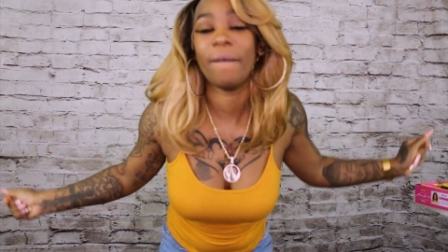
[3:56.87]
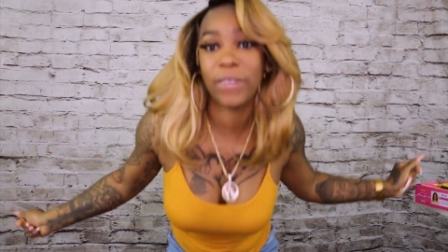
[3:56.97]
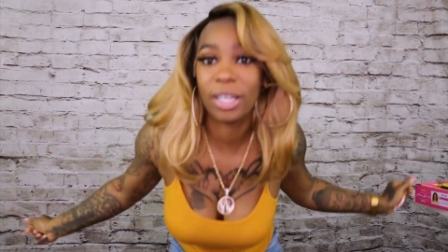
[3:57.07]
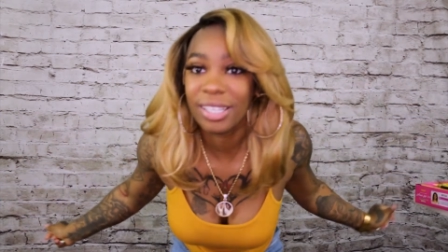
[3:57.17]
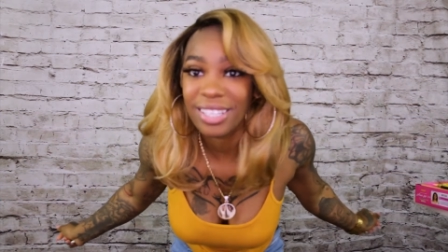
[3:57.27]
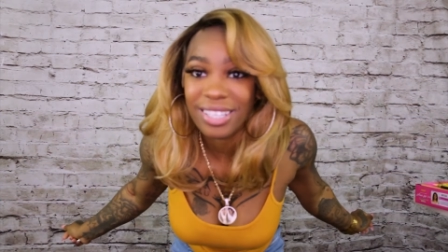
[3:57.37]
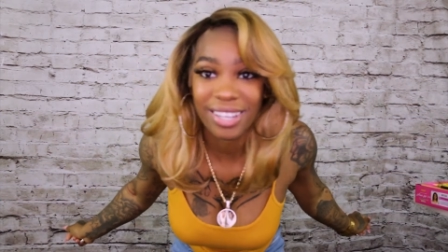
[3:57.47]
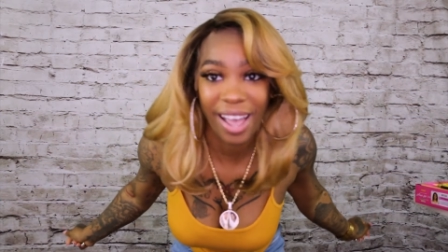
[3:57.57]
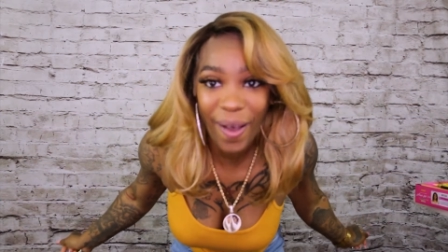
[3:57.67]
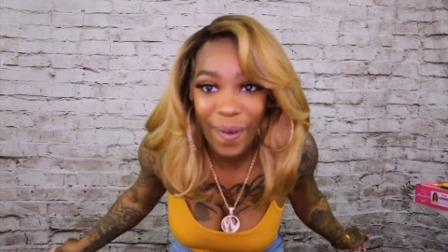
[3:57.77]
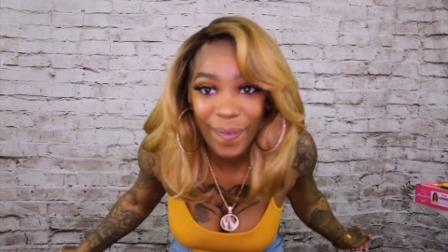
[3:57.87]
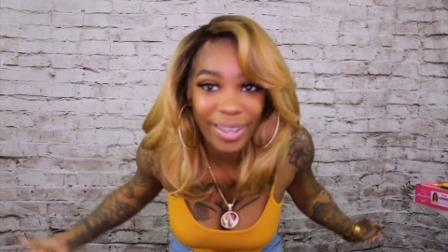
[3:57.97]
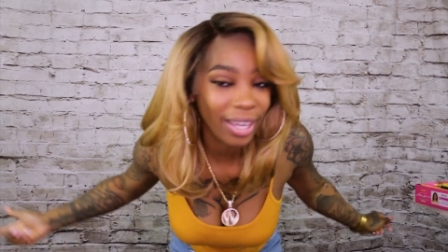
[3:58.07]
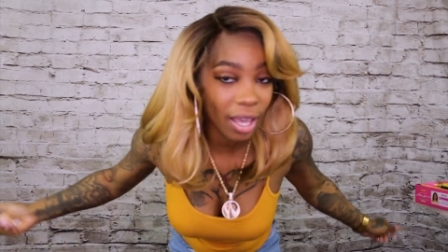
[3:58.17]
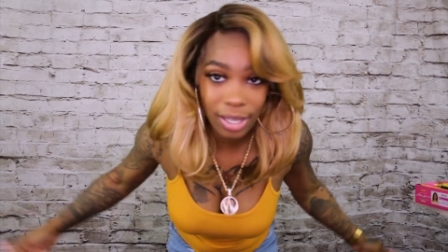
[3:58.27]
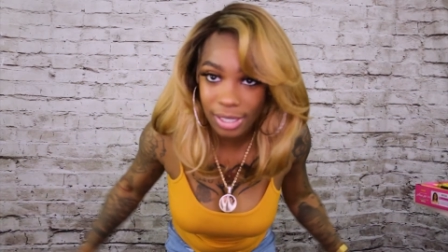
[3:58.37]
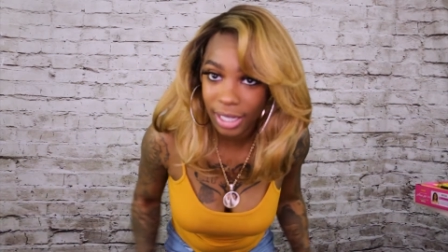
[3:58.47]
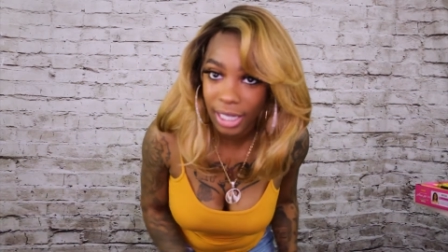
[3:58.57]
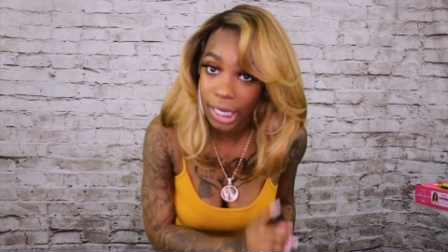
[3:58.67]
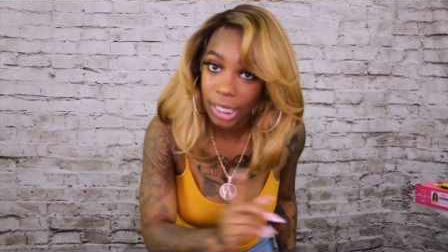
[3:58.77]
Fun's out. Yes,
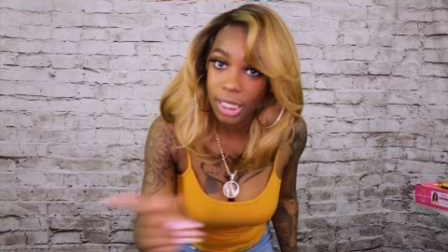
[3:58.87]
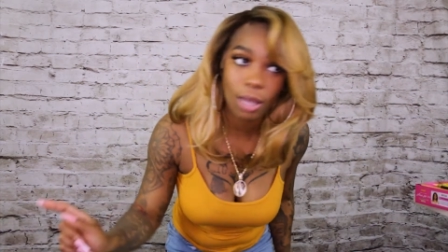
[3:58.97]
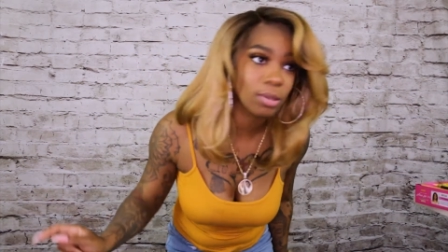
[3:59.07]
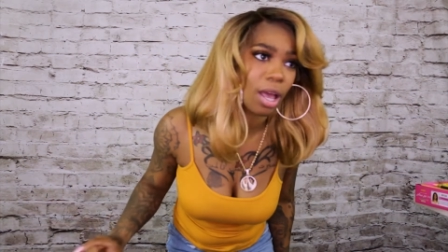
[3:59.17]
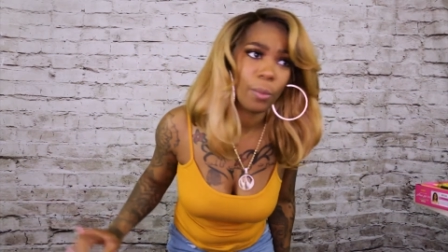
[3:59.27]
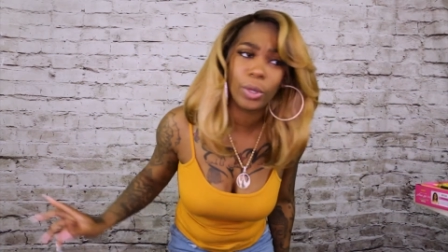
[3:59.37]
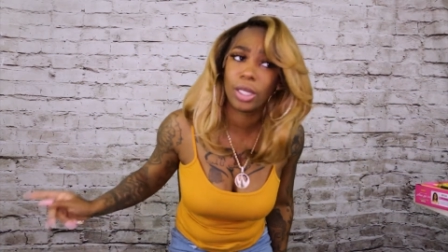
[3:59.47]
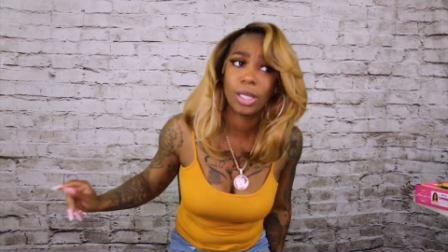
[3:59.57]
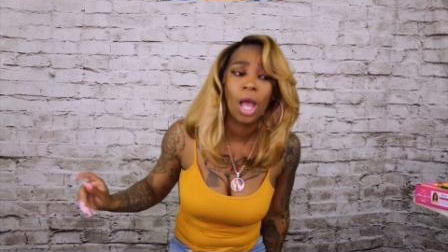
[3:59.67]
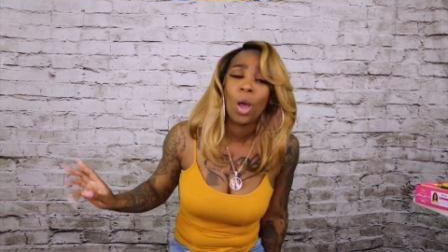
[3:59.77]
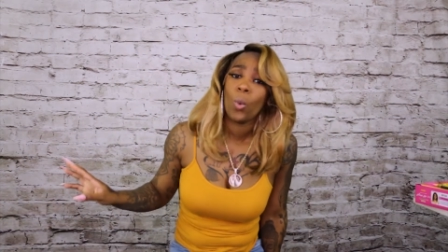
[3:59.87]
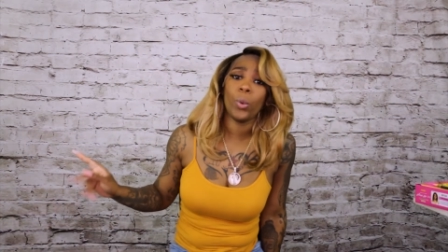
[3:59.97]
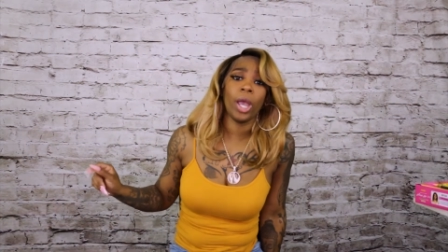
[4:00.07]
they need to let us outside. We need we